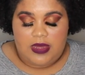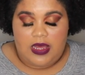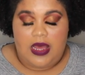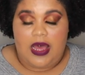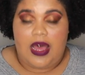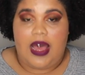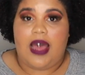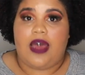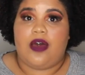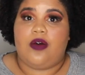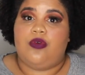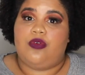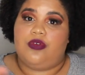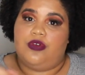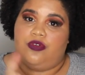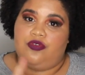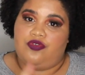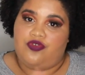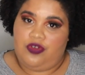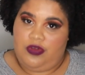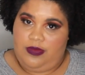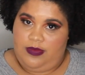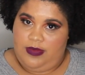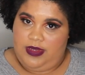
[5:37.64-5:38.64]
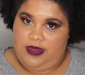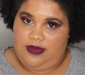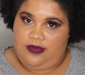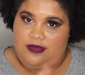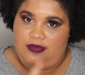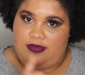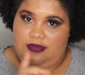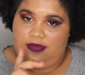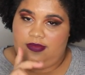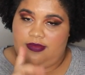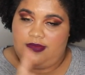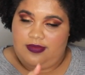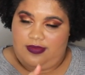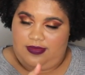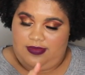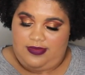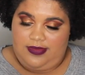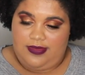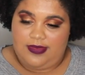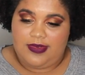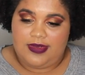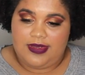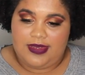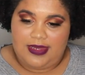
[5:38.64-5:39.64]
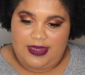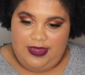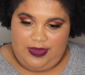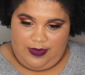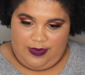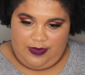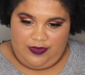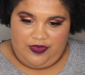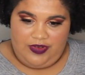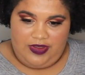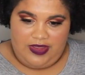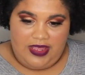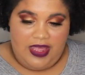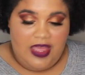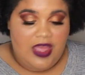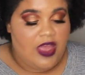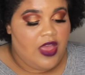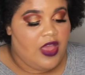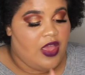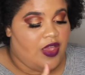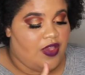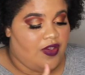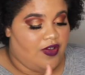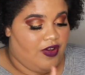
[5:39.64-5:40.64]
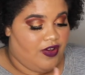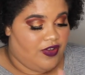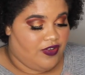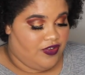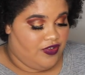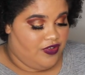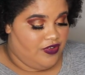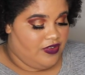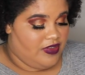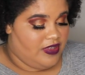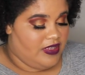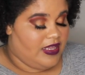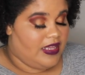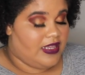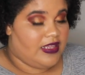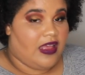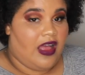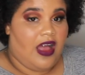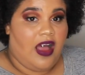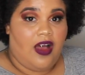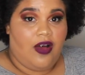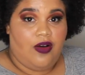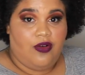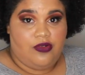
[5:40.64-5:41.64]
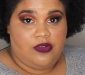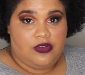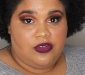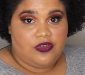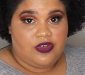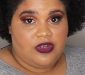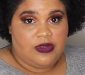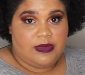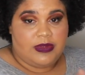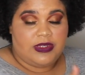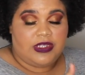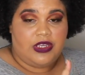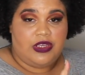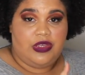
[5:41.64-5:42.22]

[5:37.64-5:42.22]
hot oil treatment. You can also use this as a hot oil treatment.